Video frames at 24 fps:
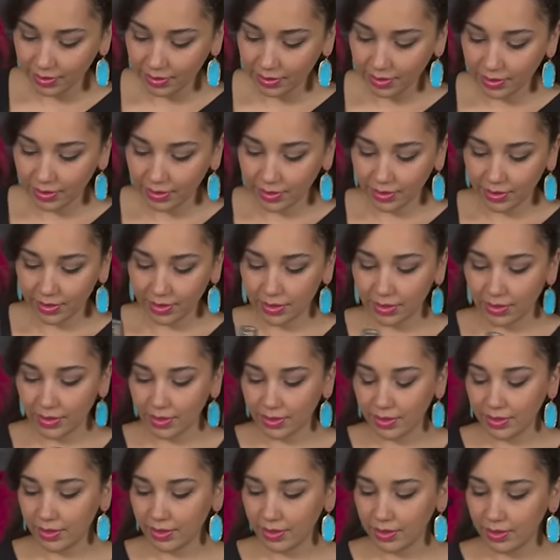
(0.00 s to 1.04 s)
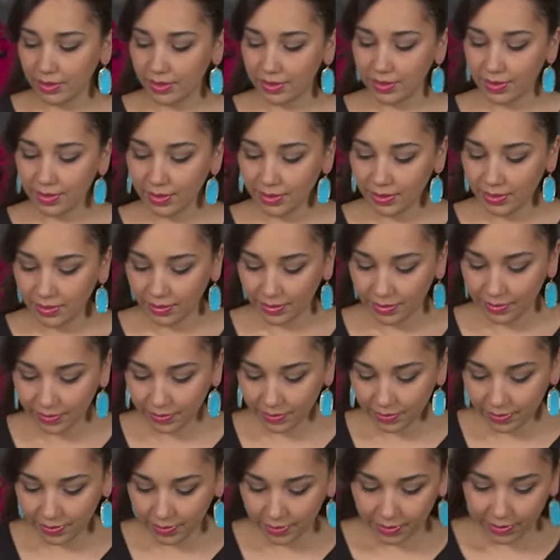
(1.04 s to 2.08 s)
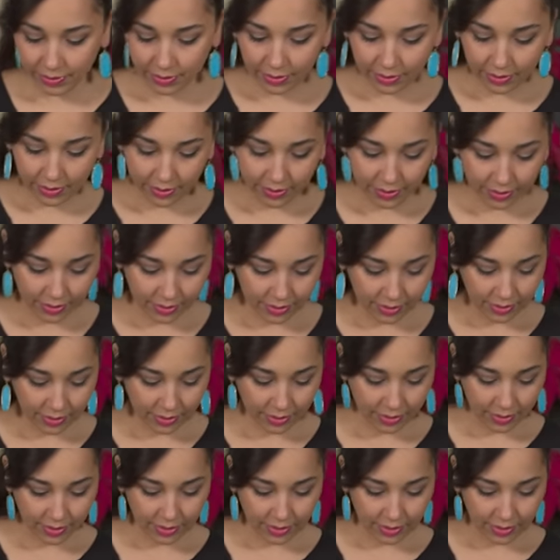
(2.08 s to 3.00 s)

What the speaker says: Nobody speaks.